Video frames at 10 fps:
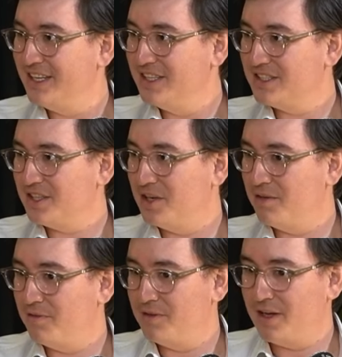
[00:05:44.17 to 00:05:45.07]

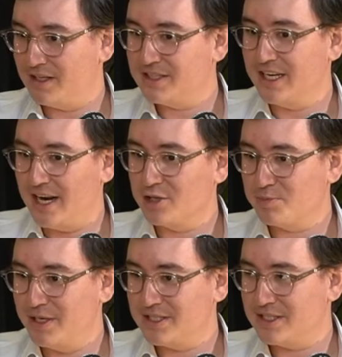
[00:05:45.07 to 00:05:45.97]
So take
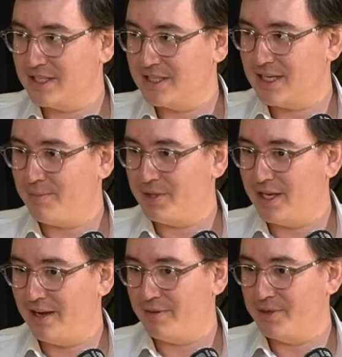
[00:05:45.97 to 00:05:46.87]
airspace as an example. They
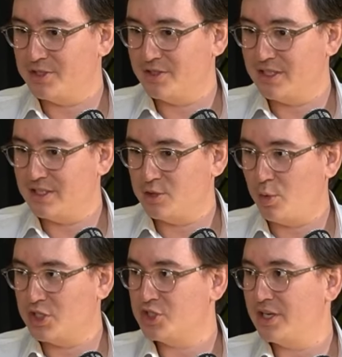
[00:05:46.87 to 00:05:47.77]
have a bunch of these
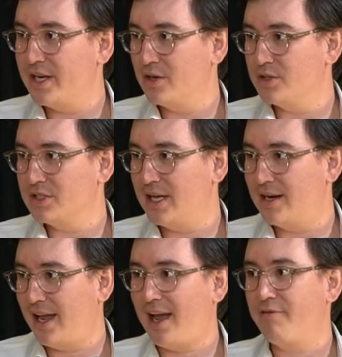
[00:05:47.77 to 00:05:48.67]
questionnaires
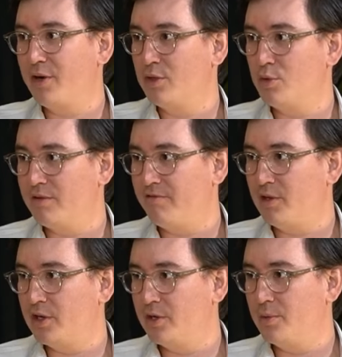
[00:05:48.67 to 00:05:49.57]
that halfway through the
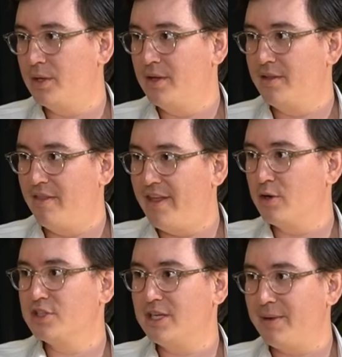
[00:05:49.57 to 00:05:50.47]
flow,
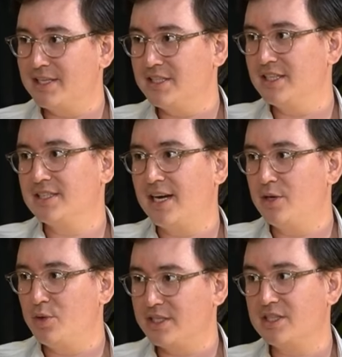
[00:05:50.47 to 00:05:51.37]
their team has to decide
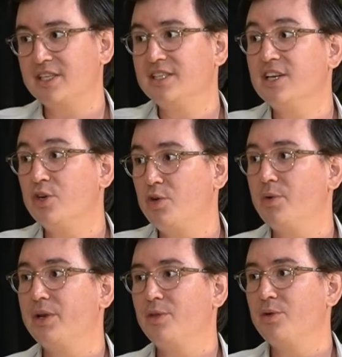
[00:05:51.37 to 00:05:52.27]
who gets to continue
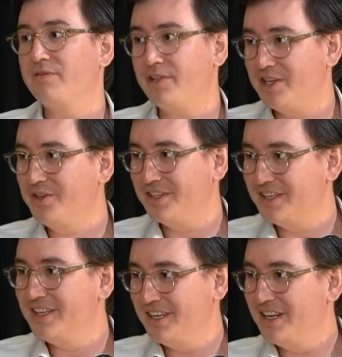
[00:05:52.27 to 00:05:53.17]
going through the flow.
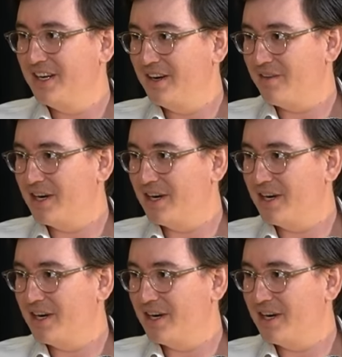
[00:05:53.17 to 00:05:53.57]
Right?